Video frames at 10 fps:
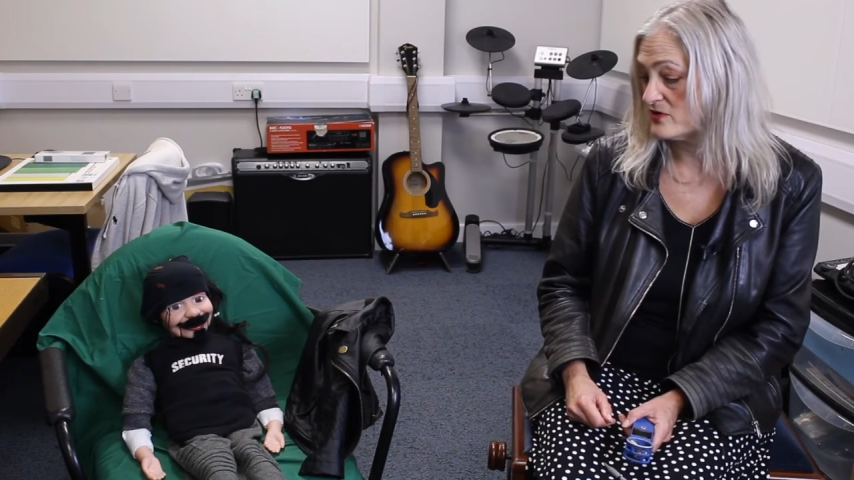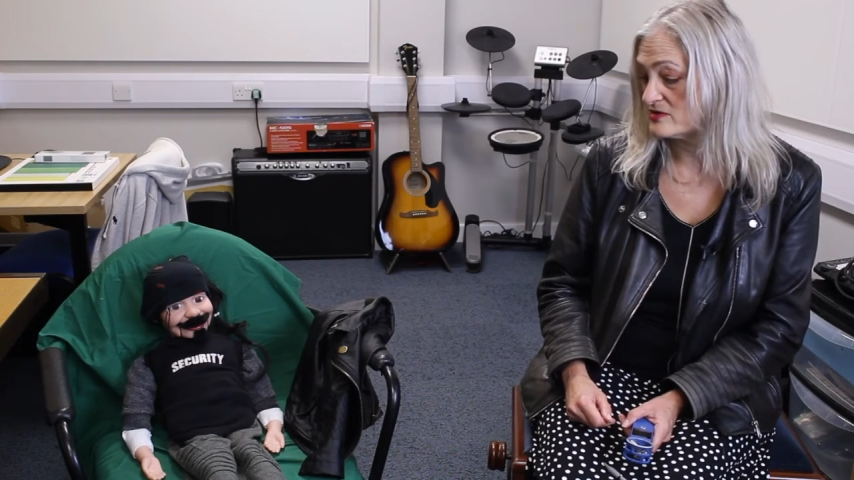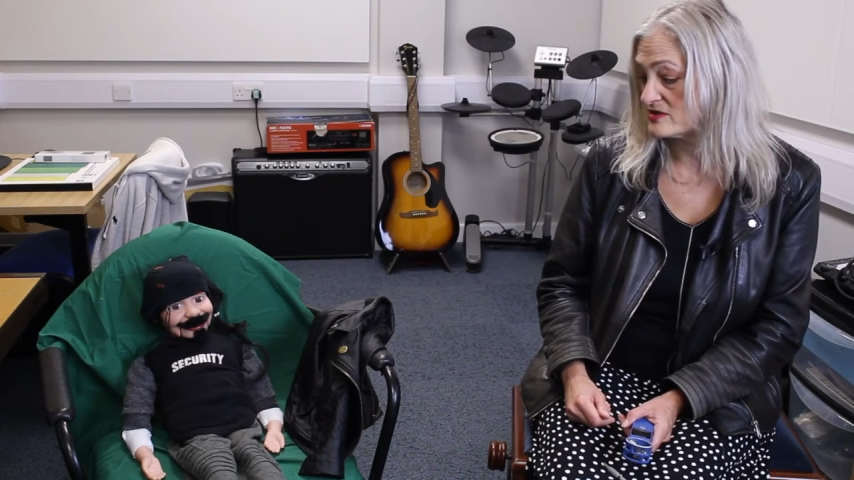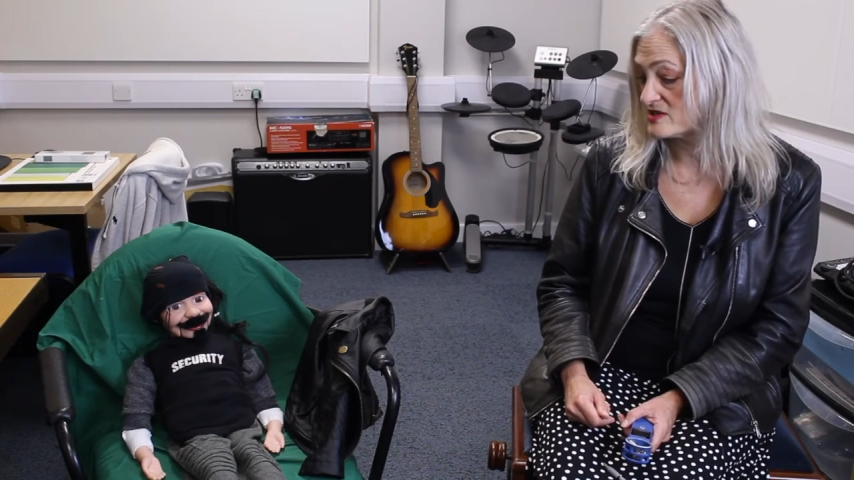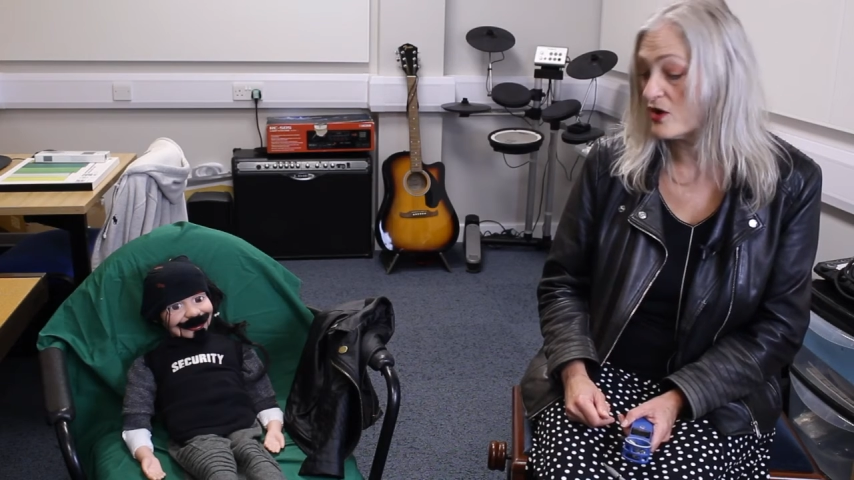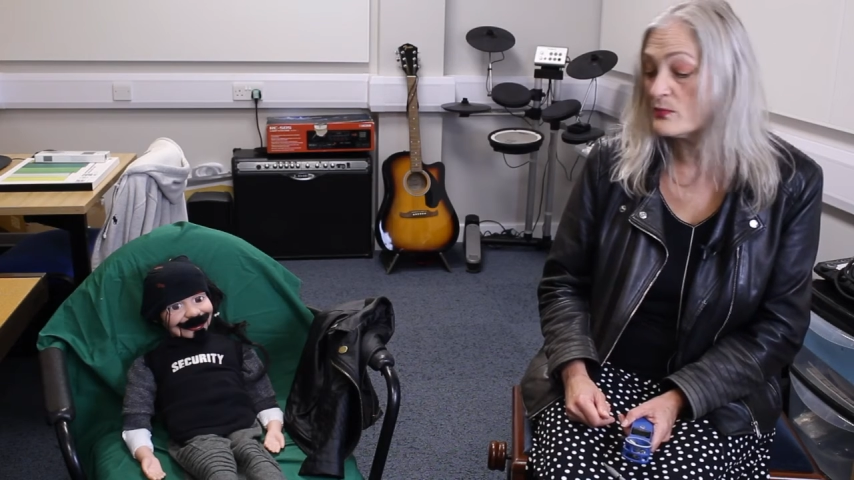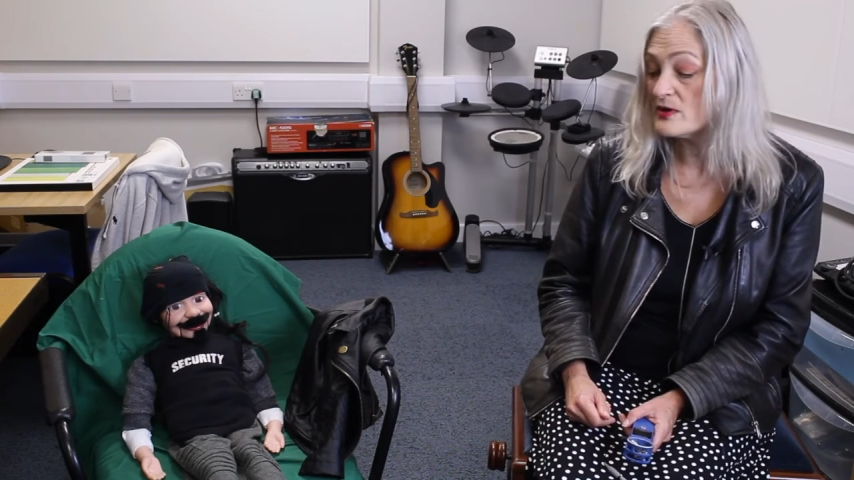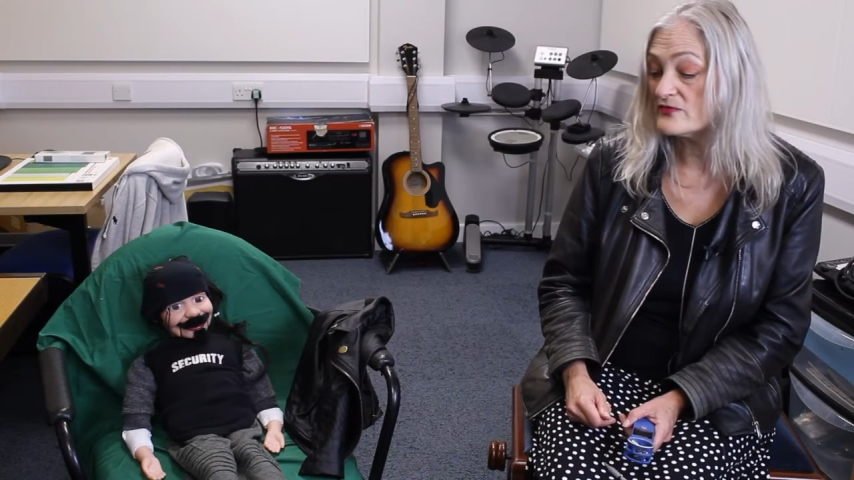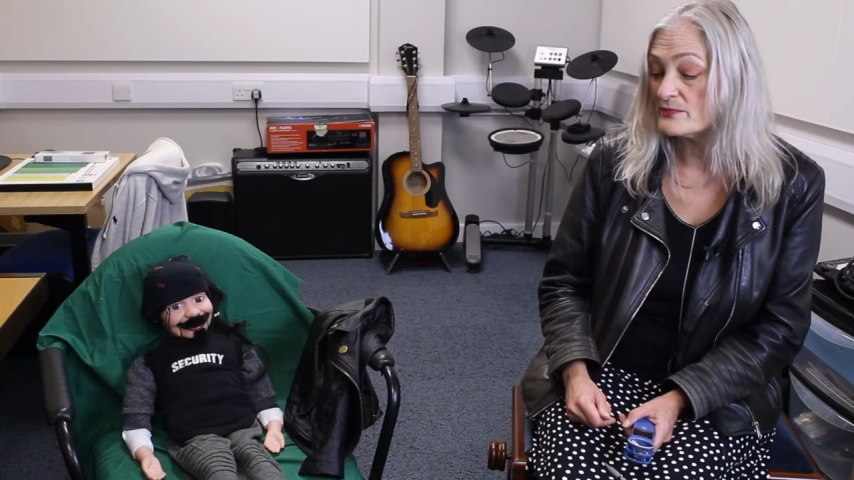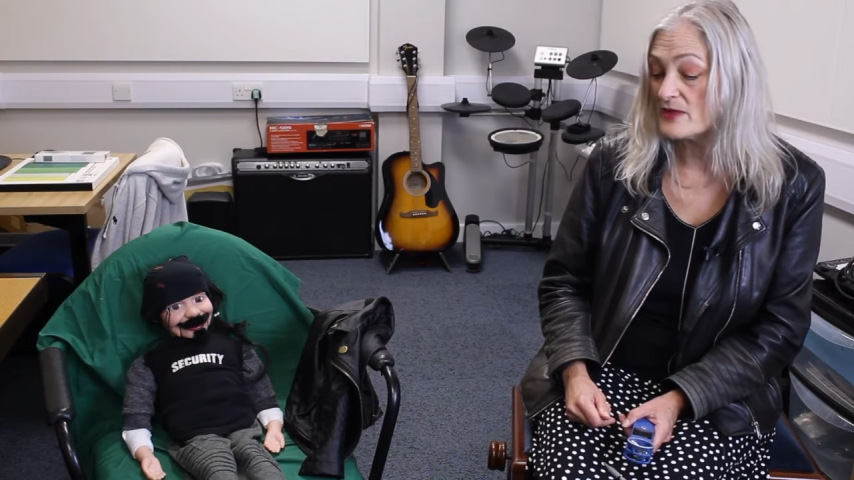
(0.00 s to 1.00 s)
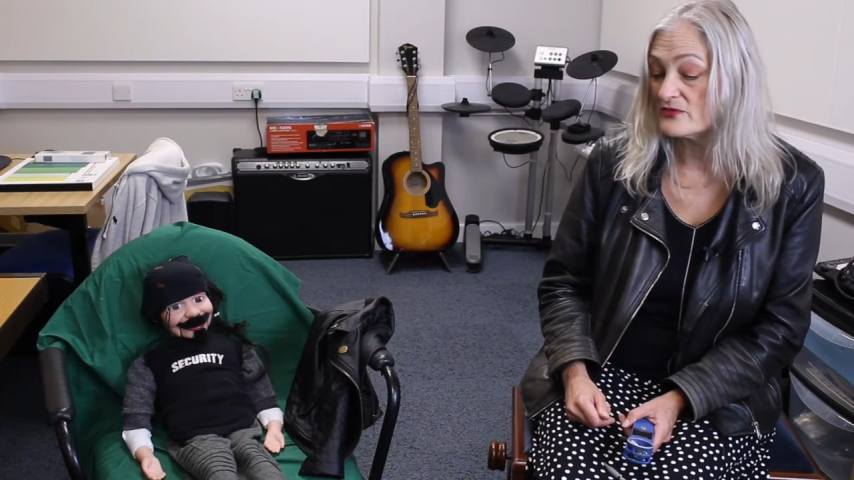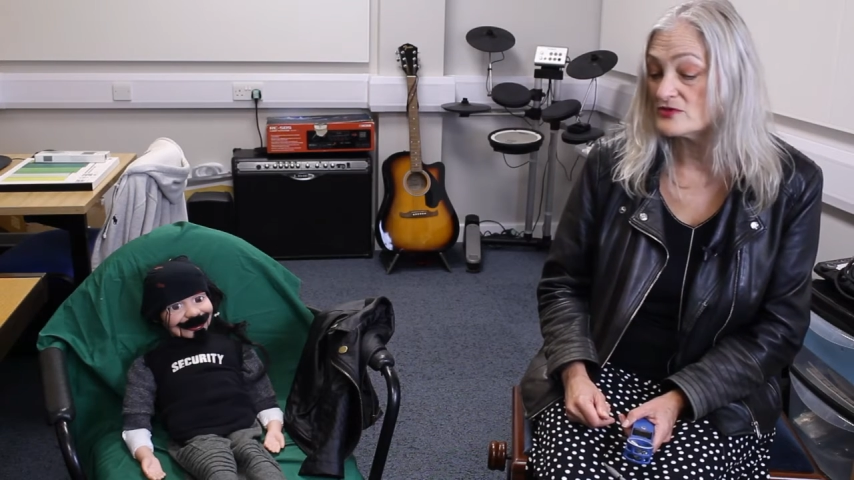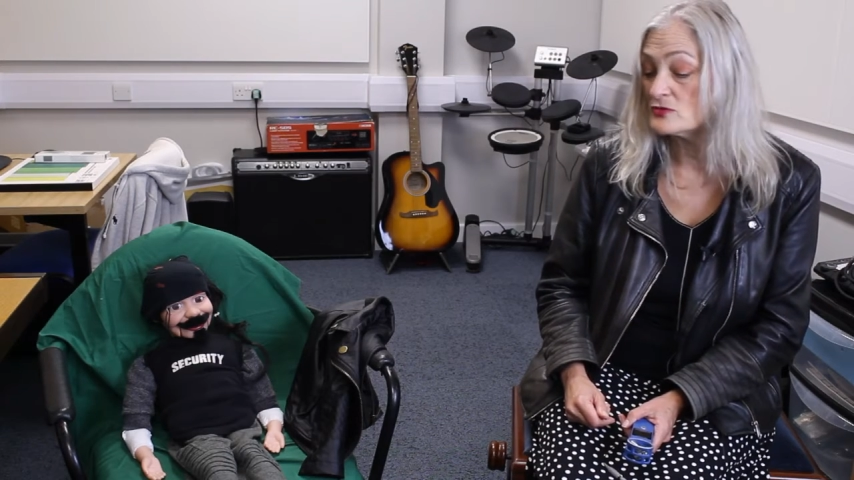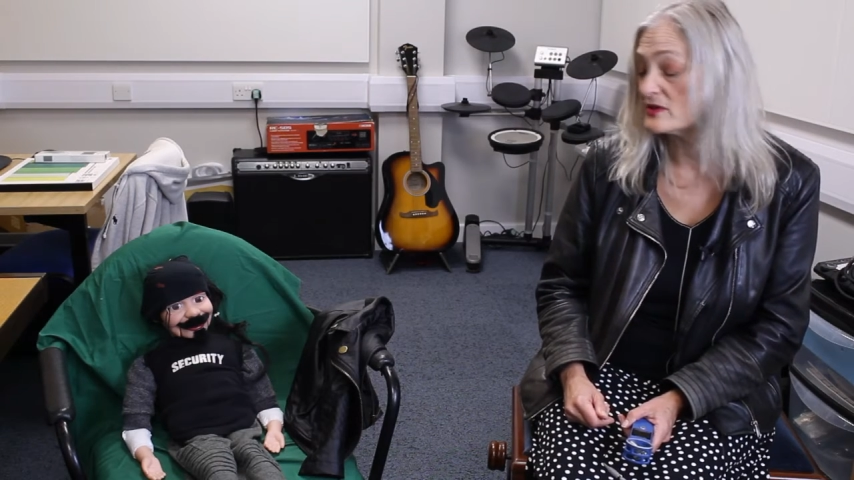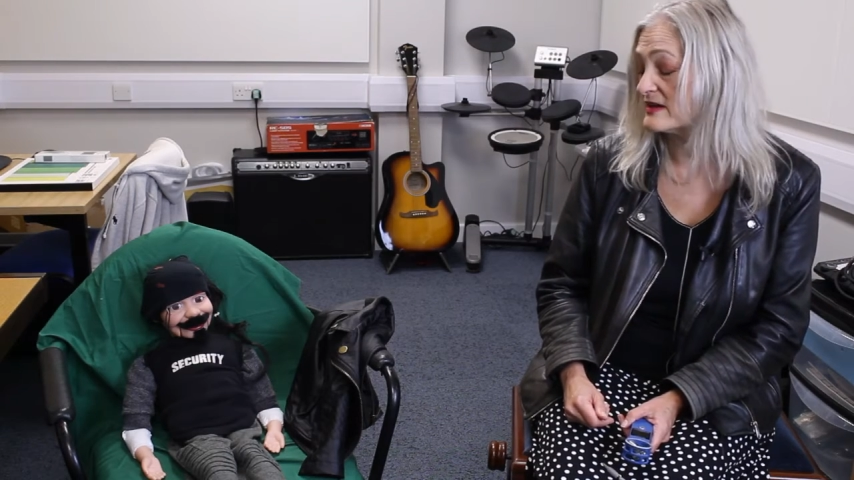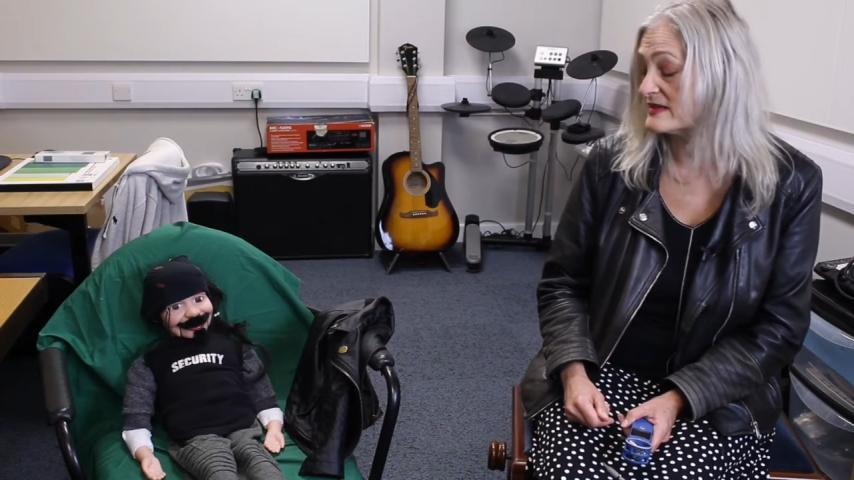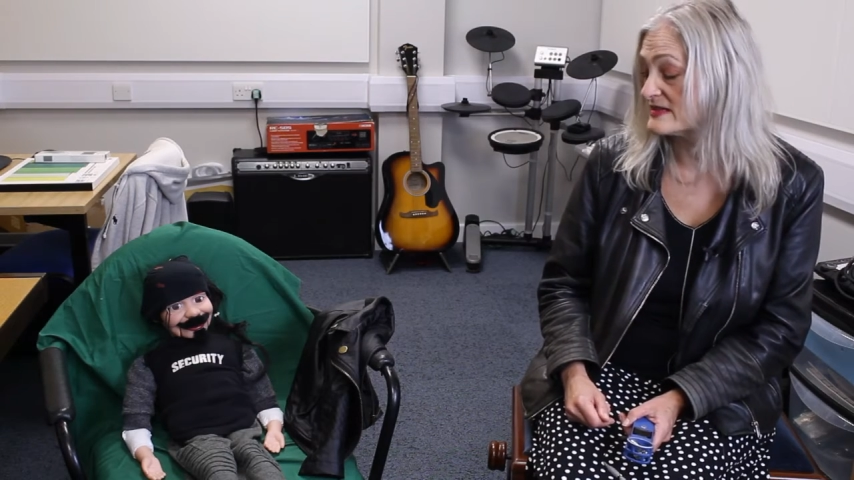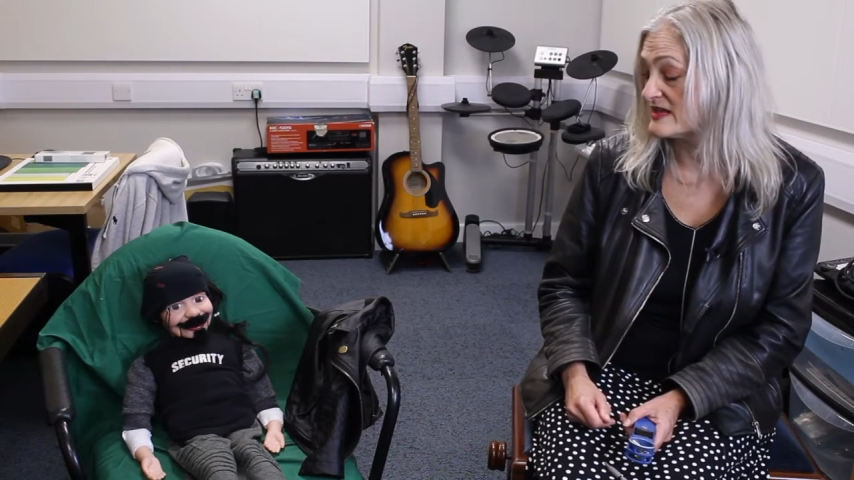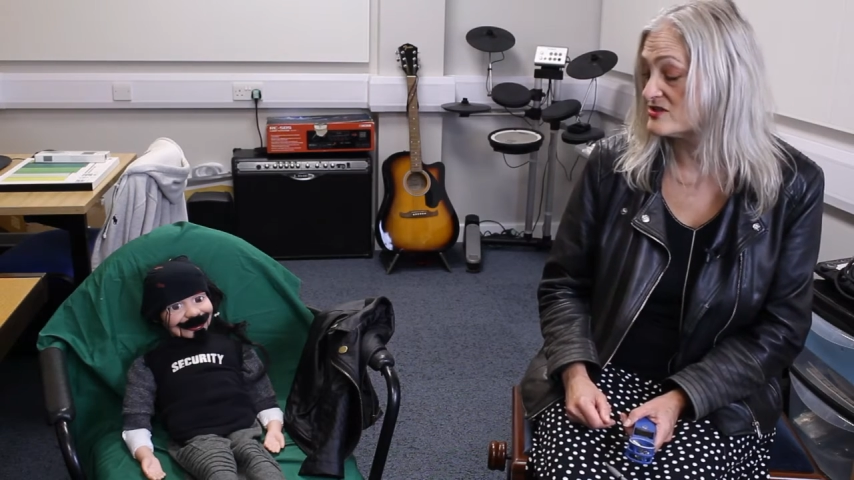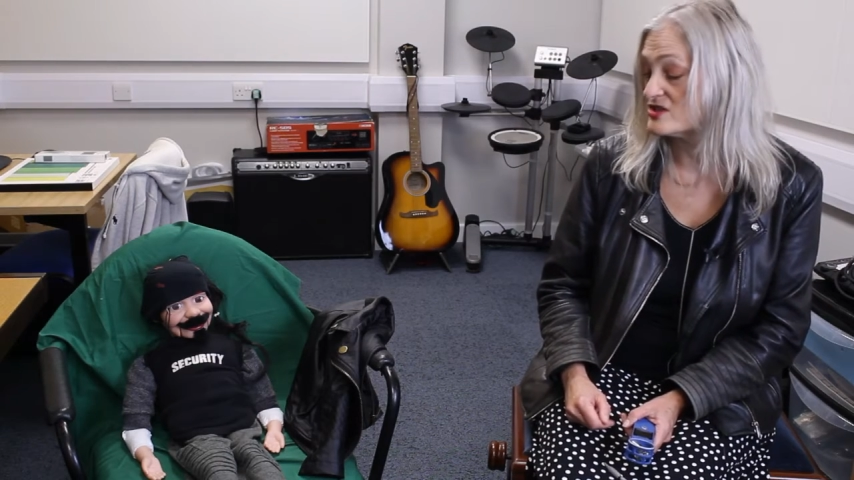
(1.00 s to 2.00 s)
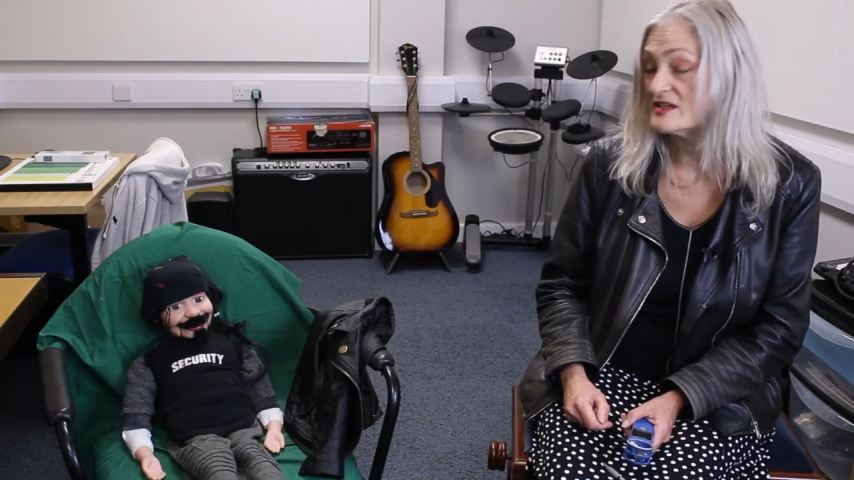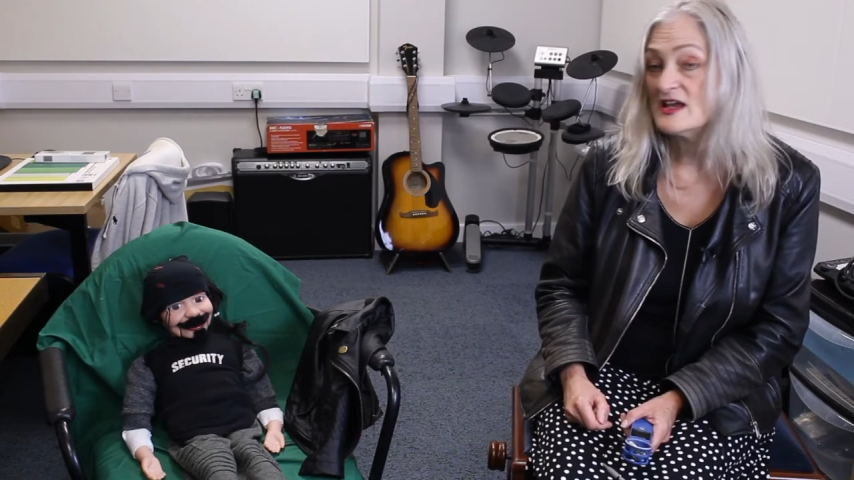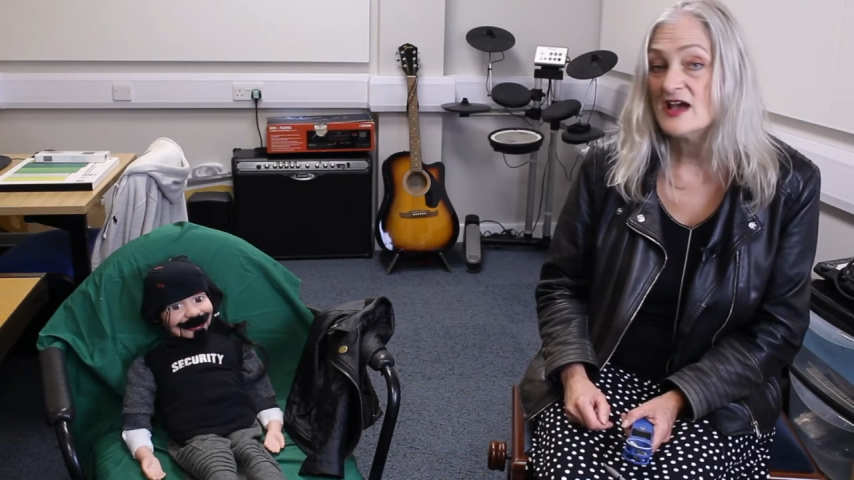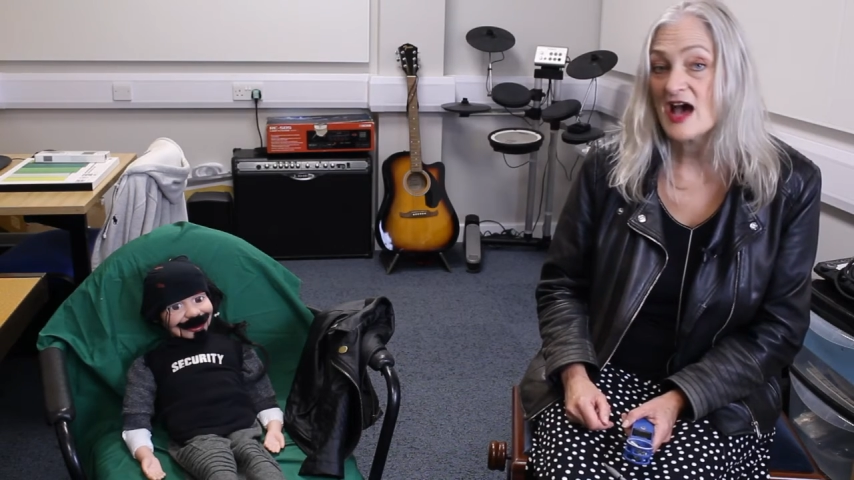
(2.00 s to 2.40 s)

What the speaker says: at the top of an organisation,